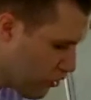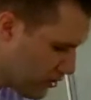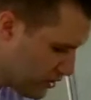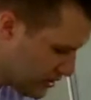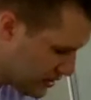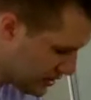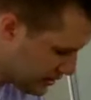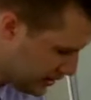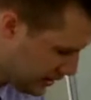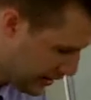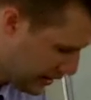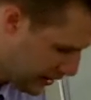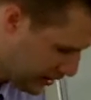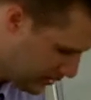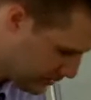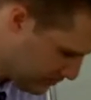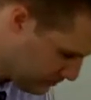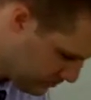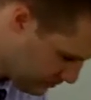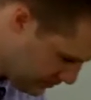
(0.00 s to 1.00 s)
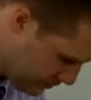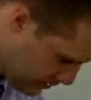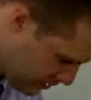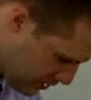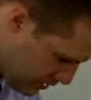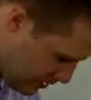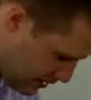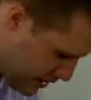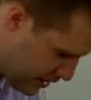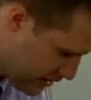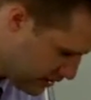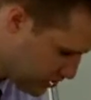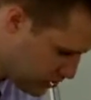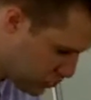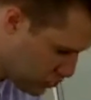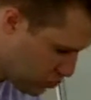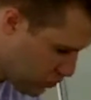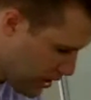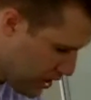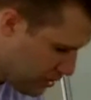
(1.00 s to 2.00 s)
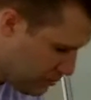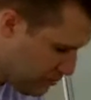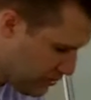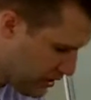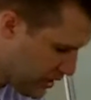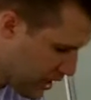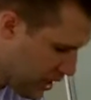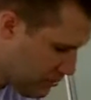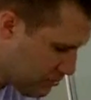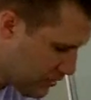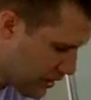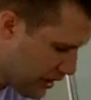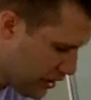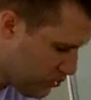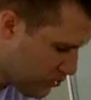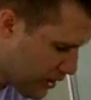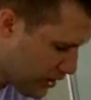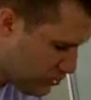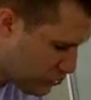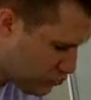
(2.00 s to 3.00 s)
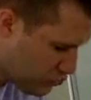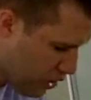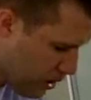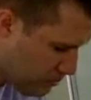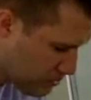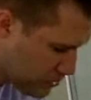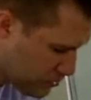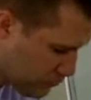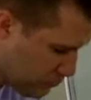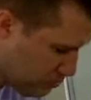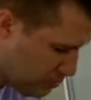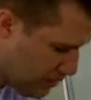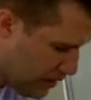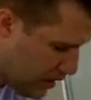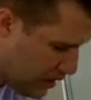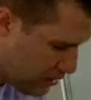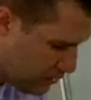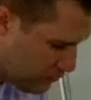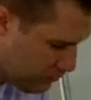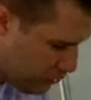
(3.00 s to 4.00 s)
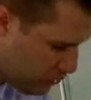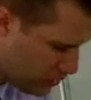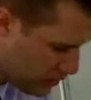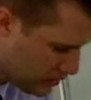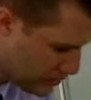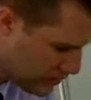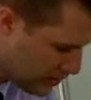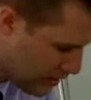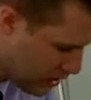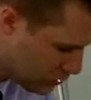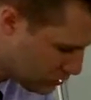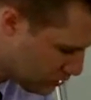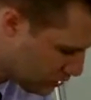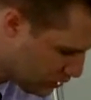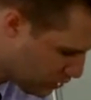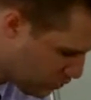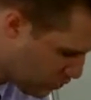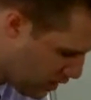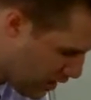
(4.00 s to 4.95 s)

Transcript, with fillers: earnestly. Then his sweat became like great drops of blood falling down to the